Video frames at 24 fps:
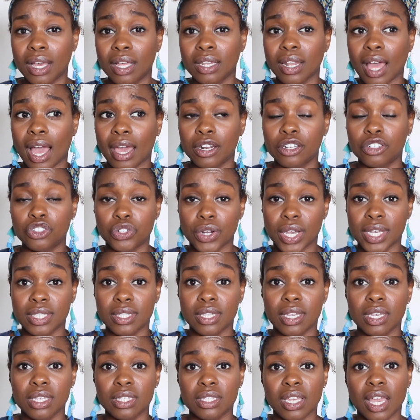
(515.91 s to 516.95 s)
a lot of
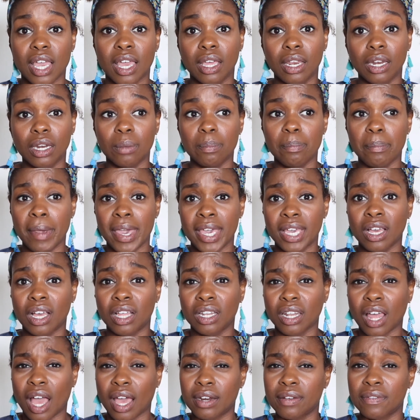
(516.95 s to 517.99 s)
dressings and make a
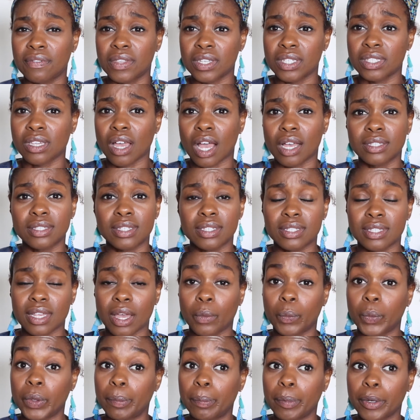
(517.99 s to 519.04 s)
lot of the sauces
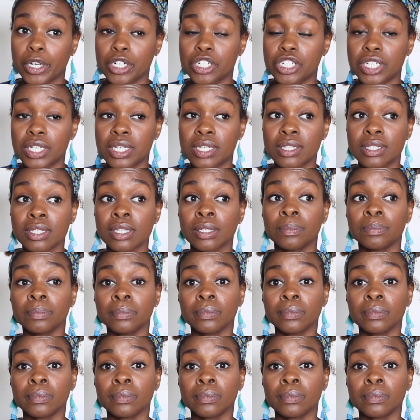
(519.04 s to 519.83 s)
that we purchase.